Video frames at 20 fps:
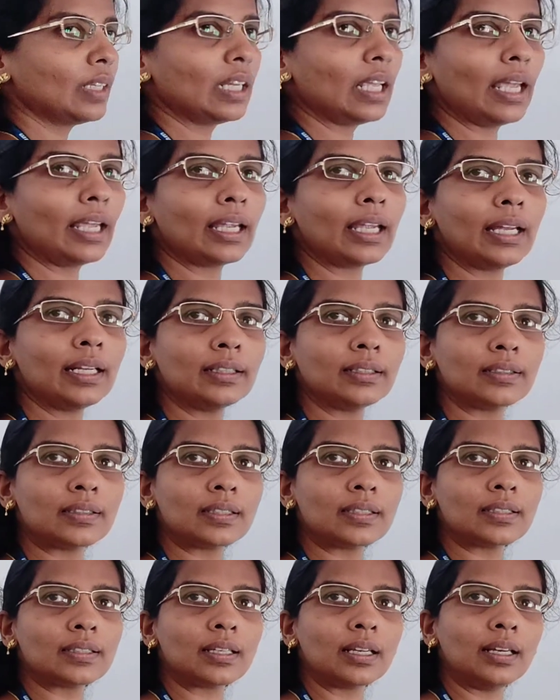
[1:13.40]
Again,
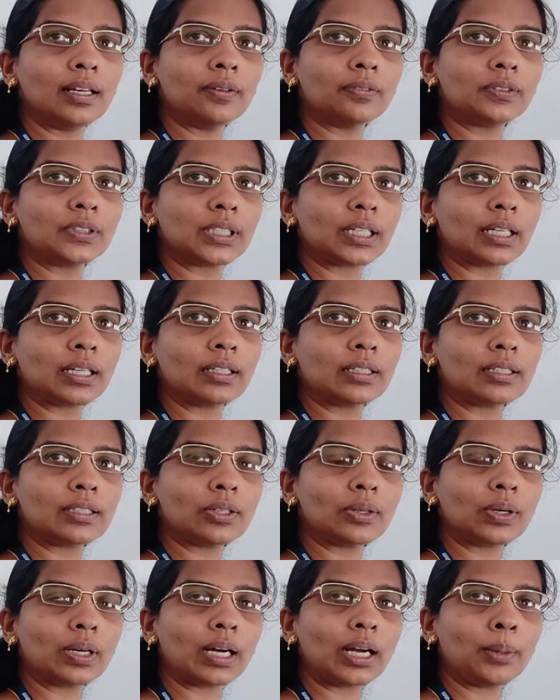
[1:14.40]
this is a left
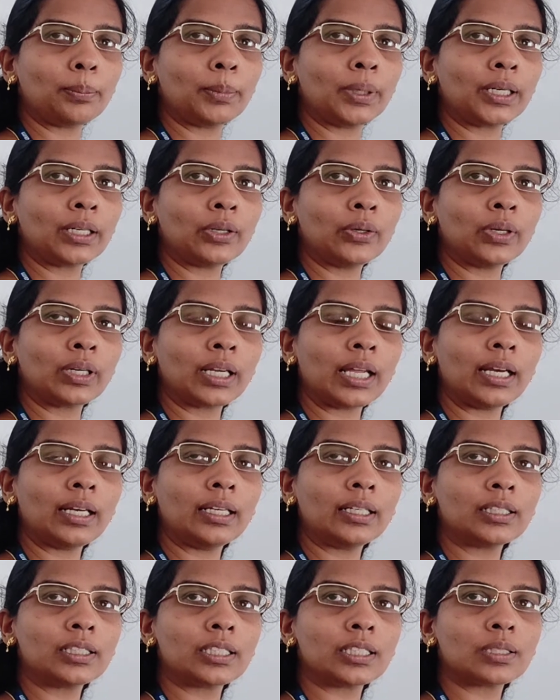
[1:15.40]
recursive grammar. Your
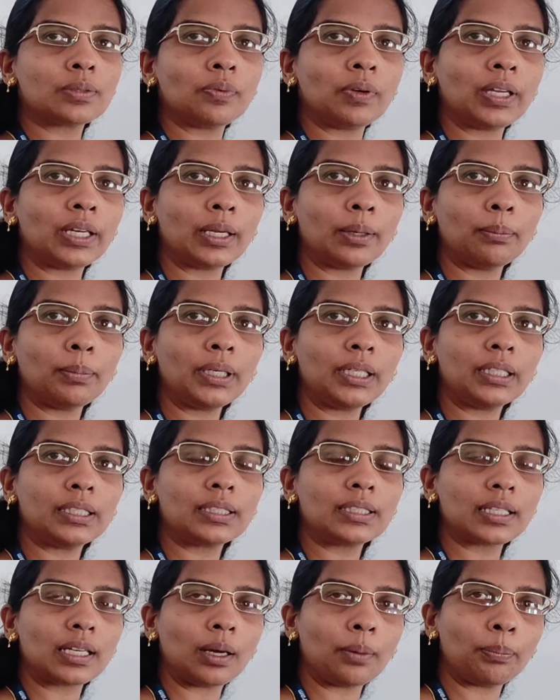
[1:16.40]
LHS variable
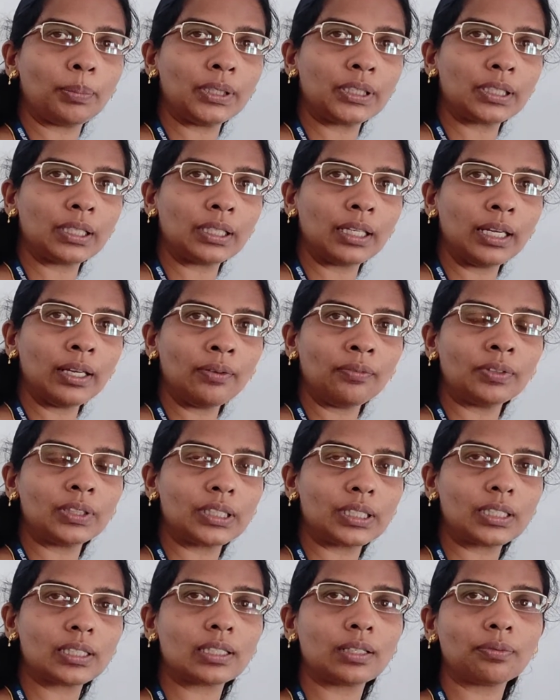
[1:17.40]
is capital E,
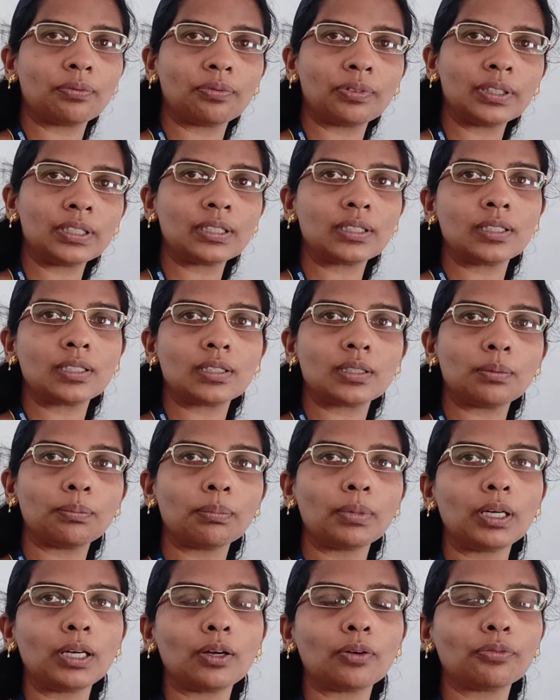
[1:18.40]
which is the first
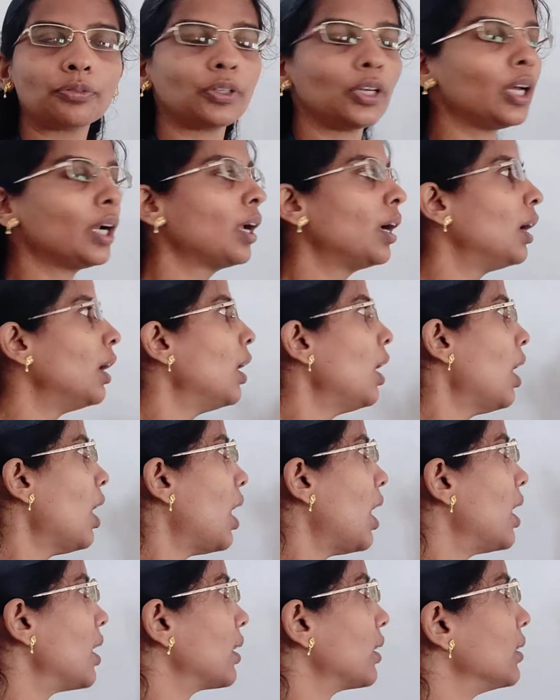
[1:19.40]
symbol of your
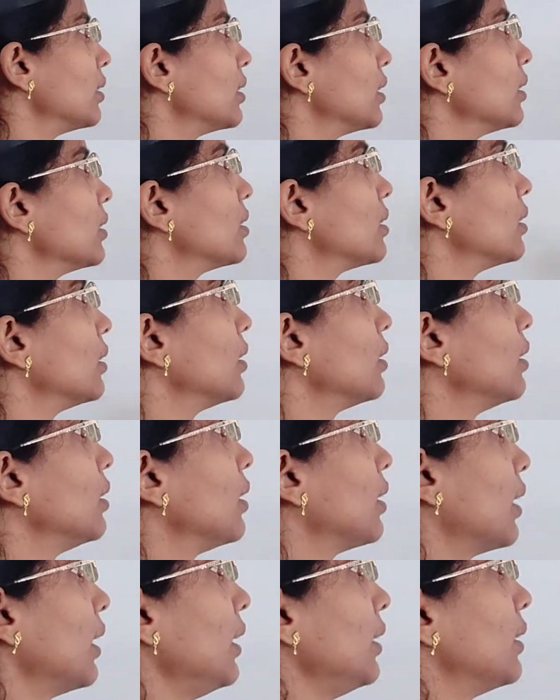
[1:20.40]

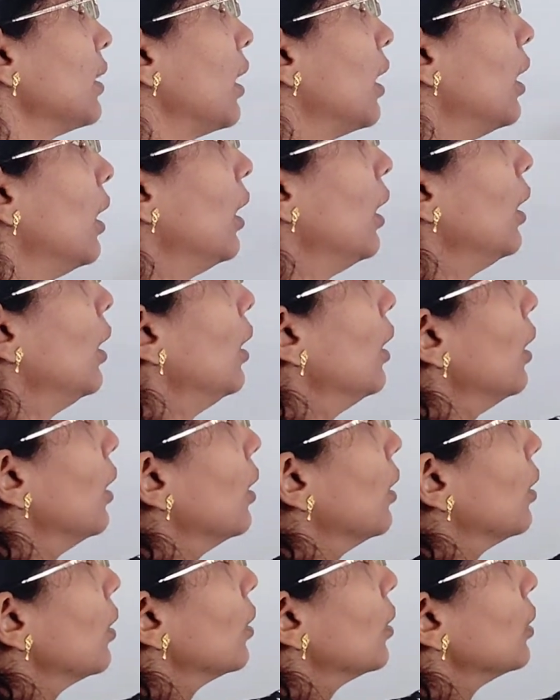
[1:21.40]
RHS. Right?
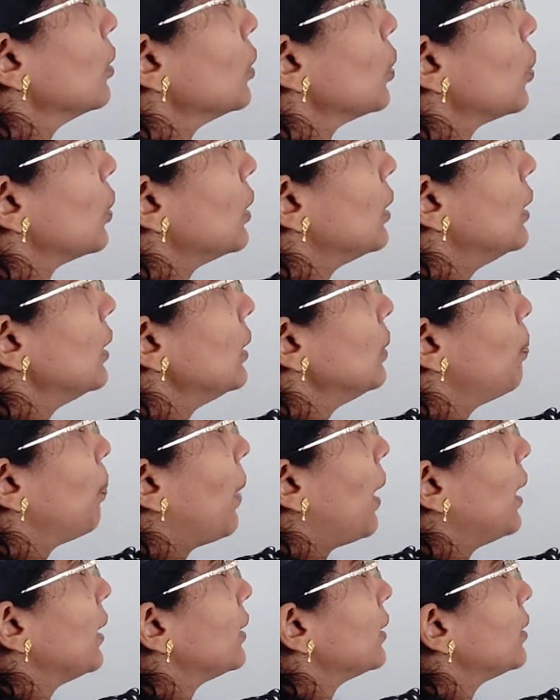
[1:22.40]
So this
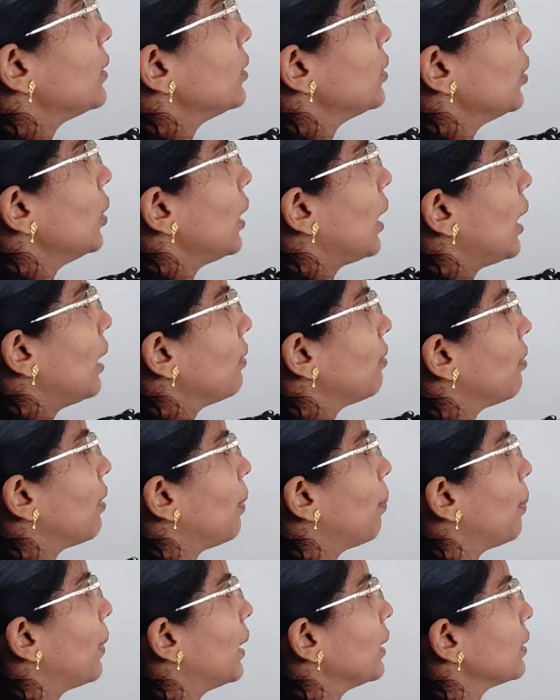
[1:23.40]
part is your
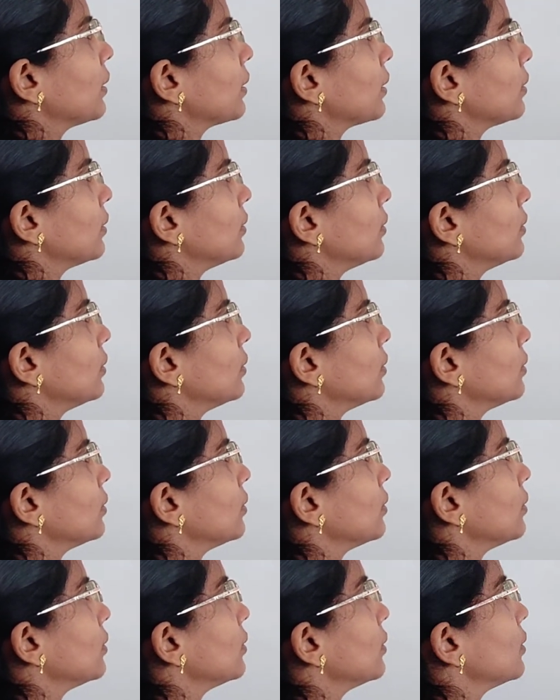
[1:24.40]
alpha part.
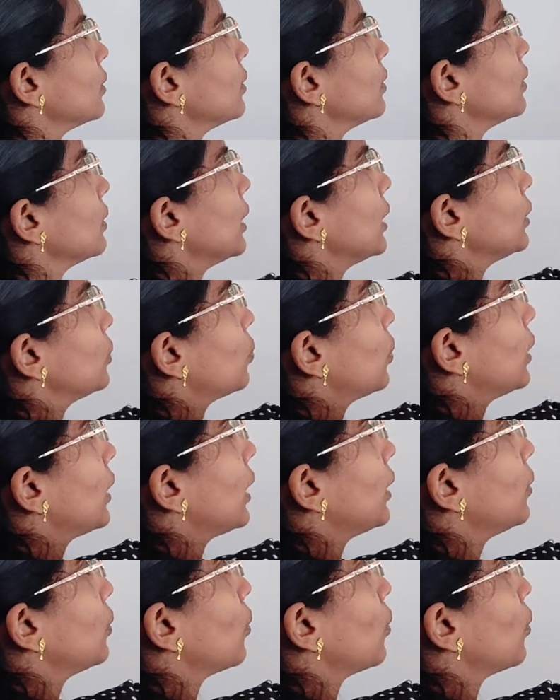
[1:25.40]
That's what I